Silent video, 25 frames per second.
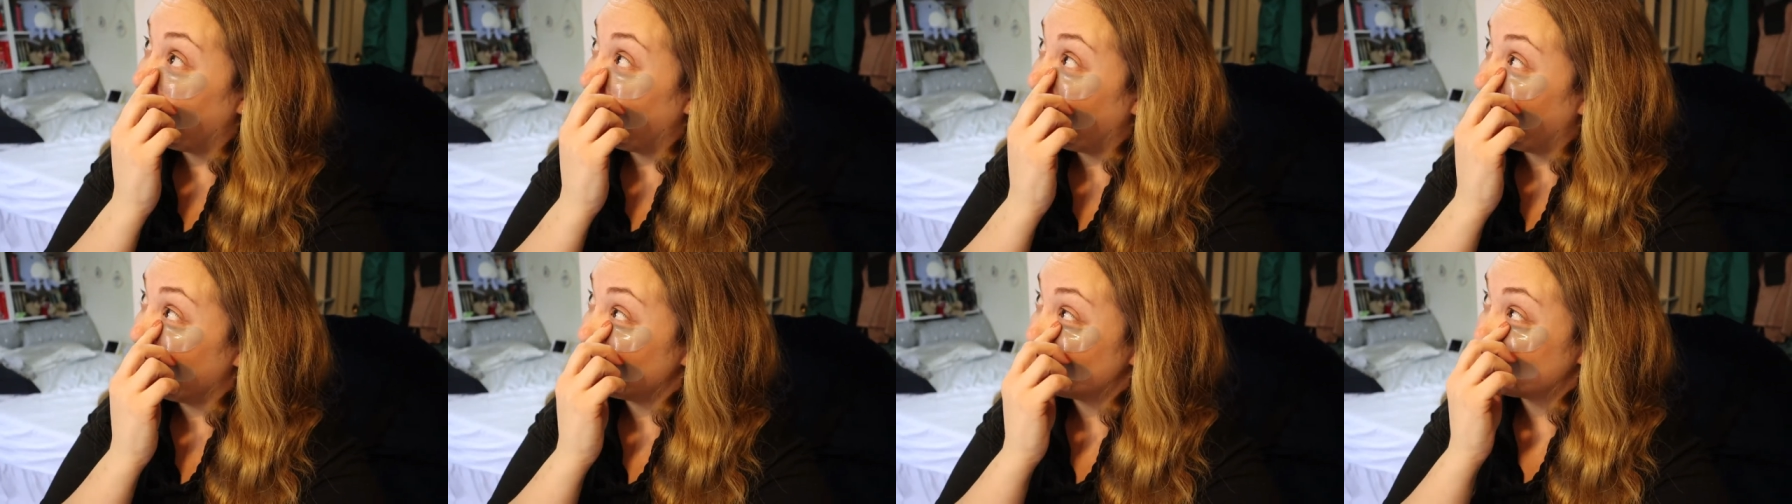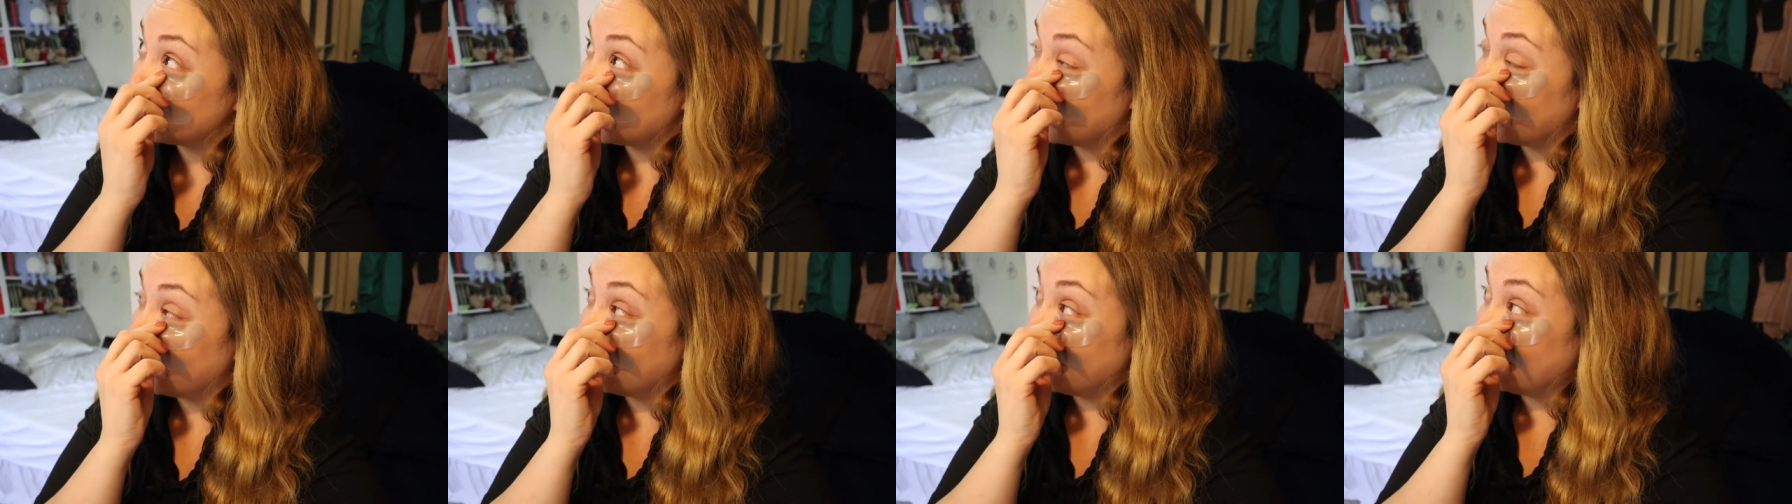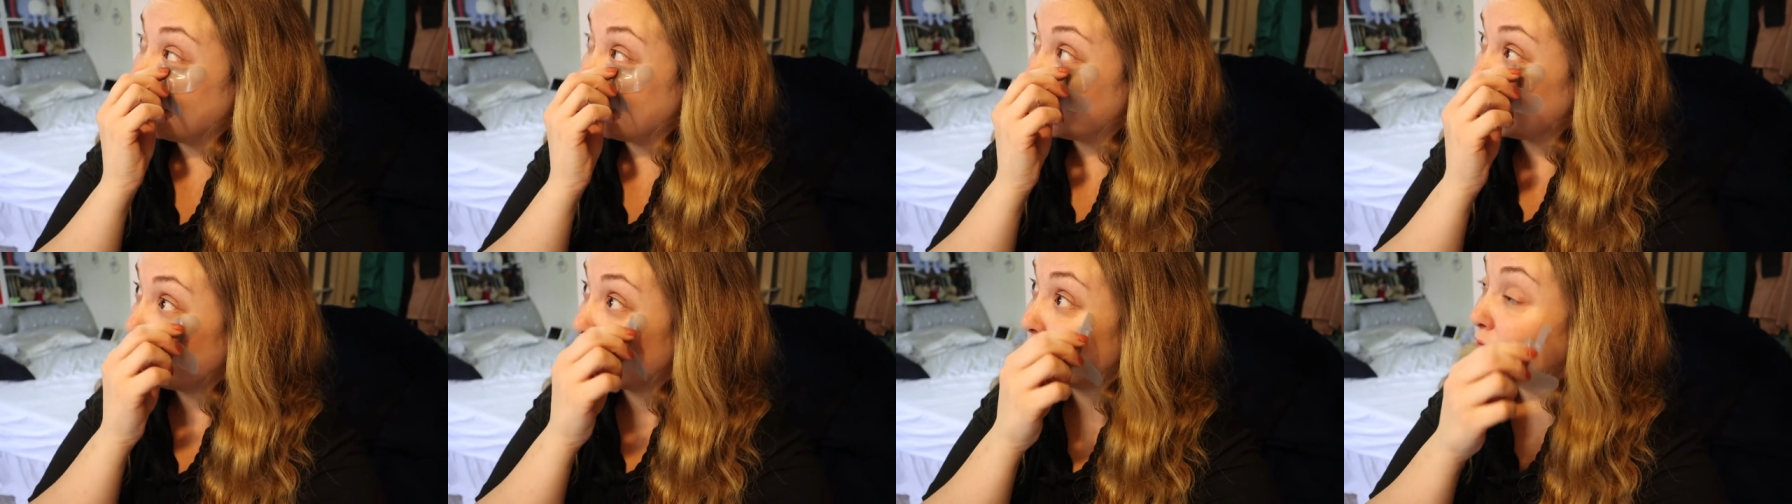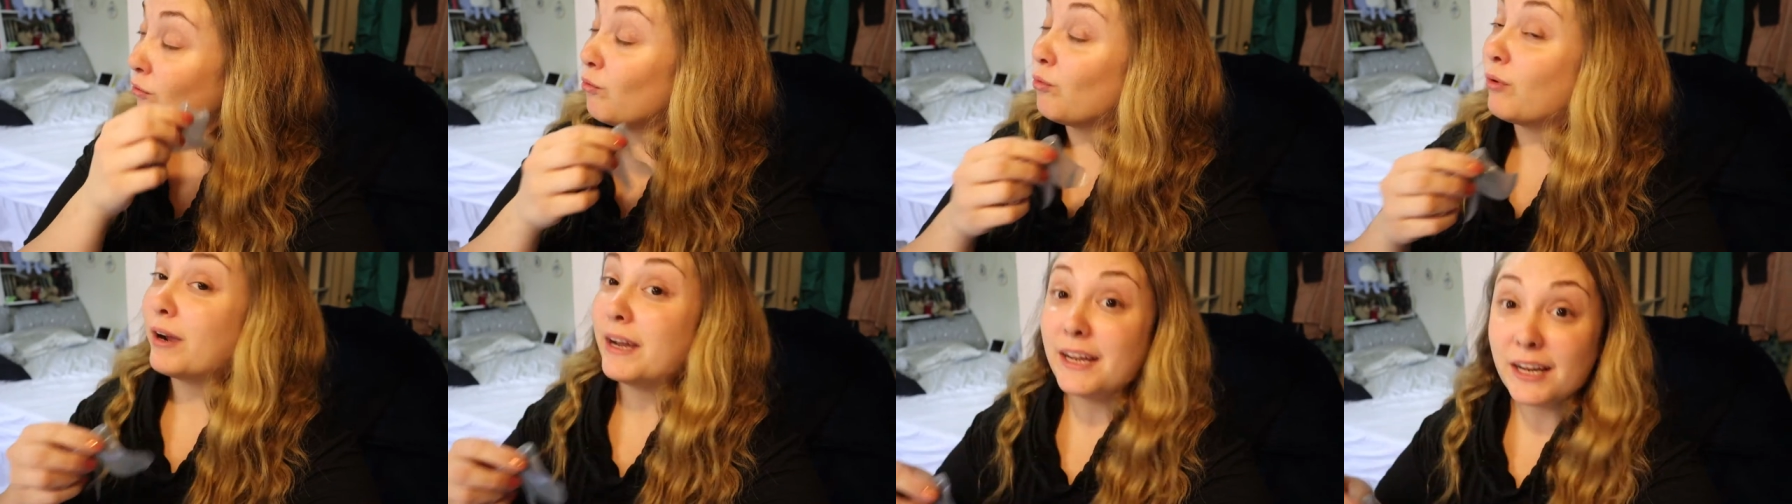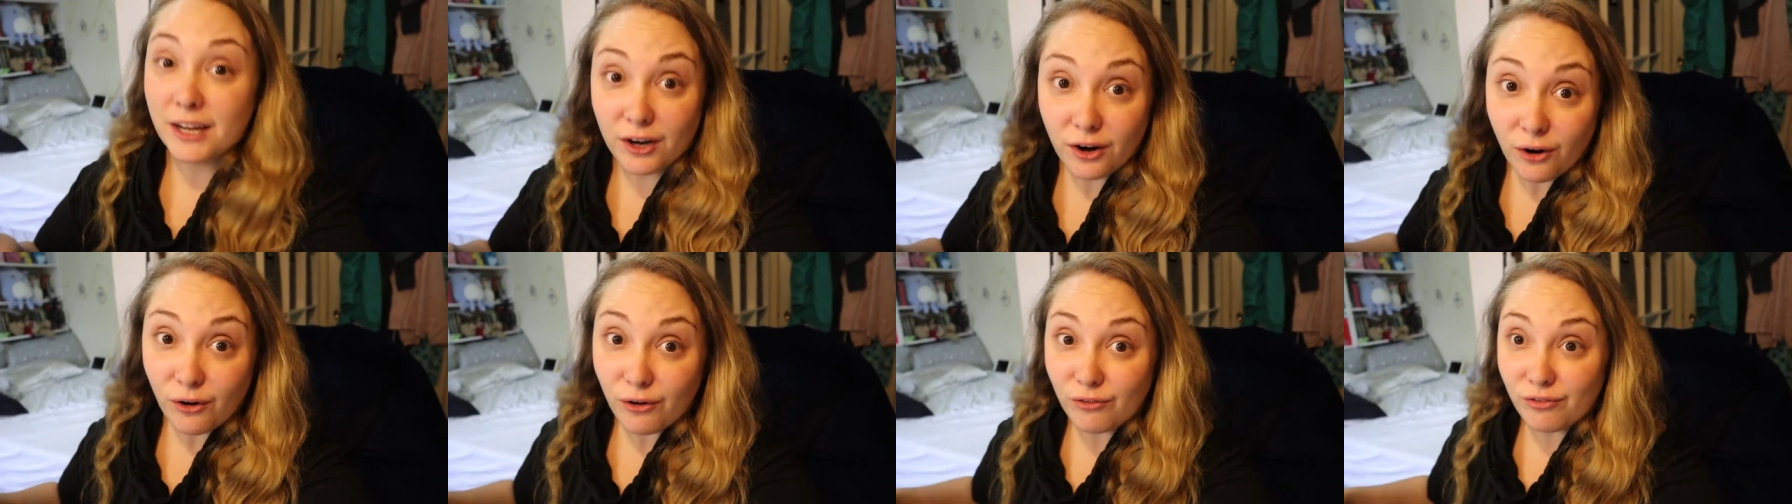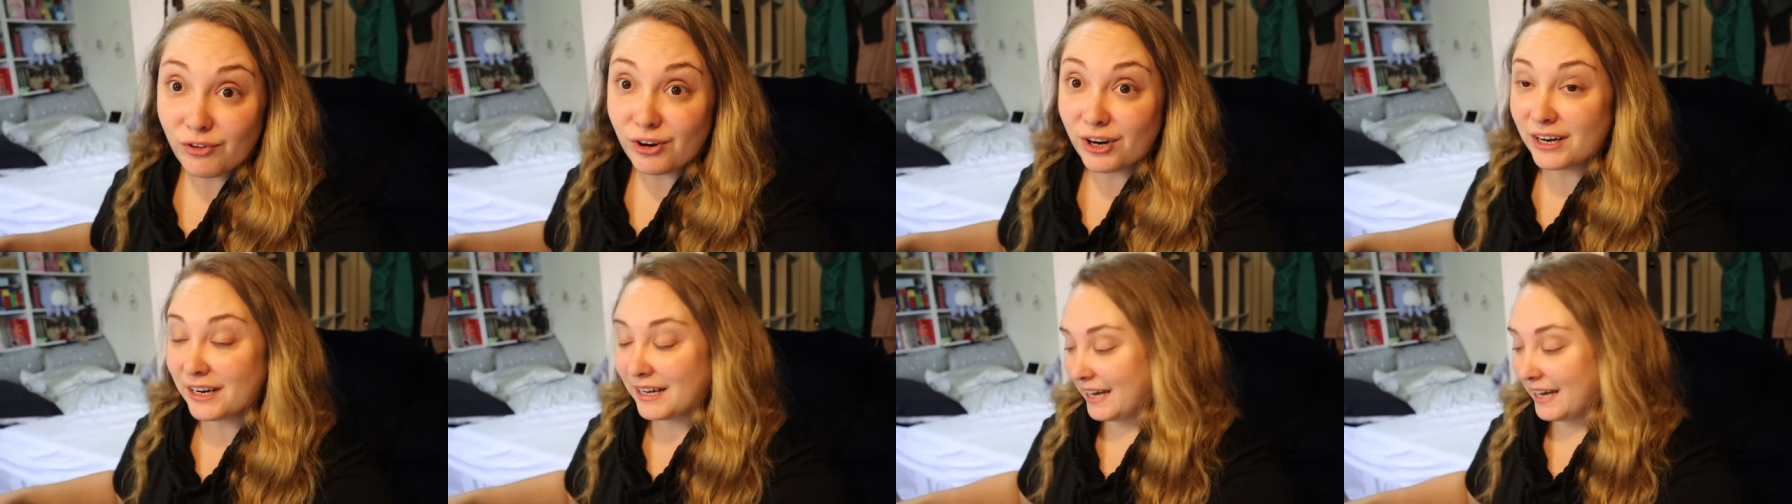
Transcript: I was like, read it over